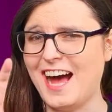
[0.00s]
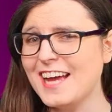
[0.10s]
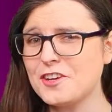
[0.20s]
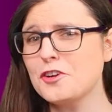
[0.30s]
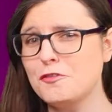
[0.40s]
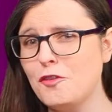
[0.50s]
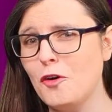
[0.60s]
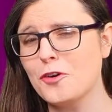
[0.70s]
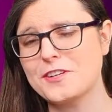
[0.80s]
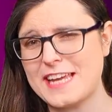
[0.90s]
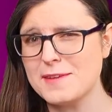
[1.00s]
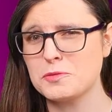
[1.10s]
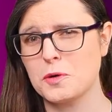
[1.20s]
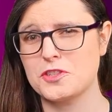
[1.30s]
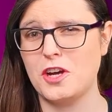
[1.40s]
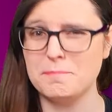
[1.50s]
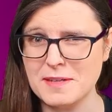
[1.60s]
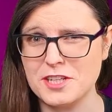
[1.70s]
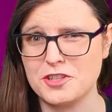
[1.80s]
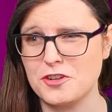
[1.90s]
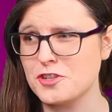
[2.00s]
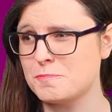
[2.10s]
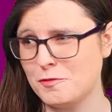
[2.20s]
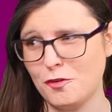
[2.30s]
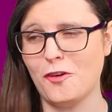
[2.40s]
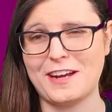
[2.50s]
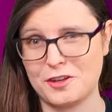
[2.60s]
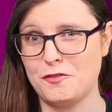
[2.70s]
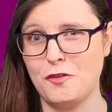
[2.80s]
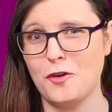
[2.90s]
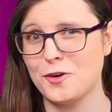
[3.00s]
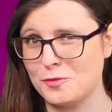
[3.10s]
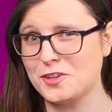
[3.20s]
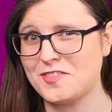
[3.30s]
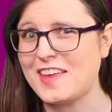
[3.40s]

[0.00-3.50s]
I could afford Games Workshop miniatures before I could afford one of